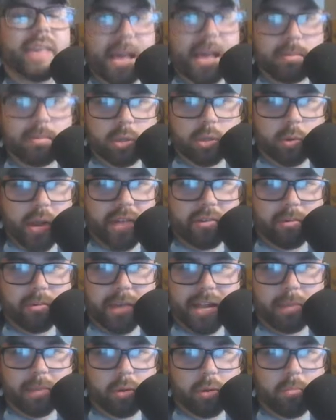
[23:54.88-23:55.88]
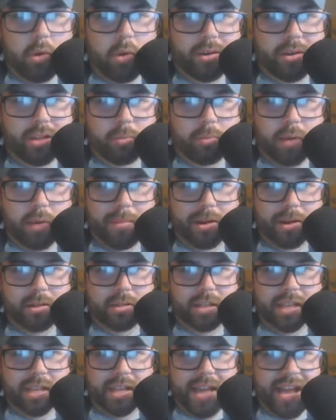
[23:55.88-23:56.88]
games away from getting promoted to the
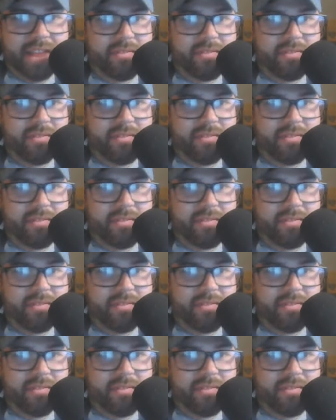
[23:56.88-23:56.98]
Premier League,